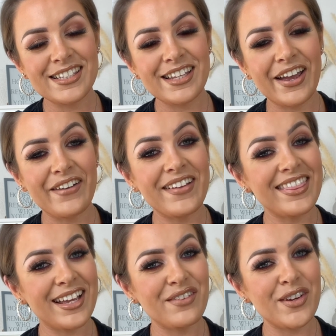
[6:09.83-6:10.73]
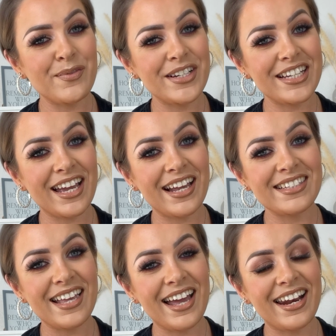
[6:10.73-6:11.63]
So thank you very much, guys.
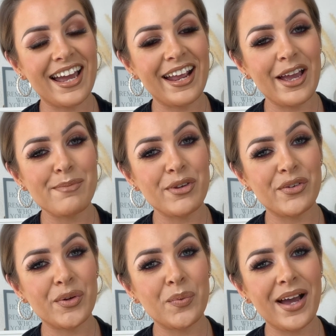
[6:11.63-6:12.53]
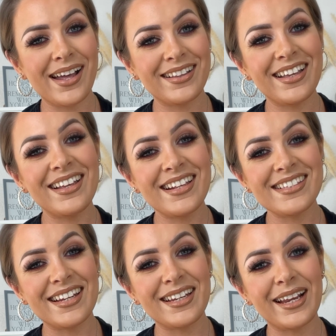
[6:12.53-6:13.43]
And I hope you're all well.
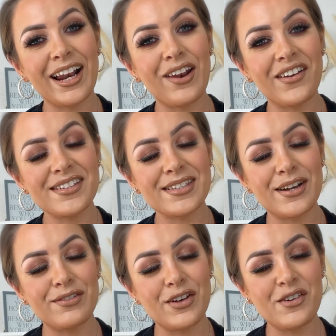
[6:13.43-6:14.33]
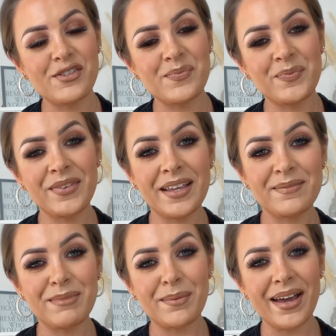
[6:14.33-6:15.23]
Sending lots of love.
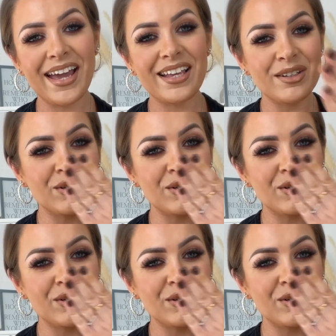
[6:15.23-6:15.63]
Bye-bye.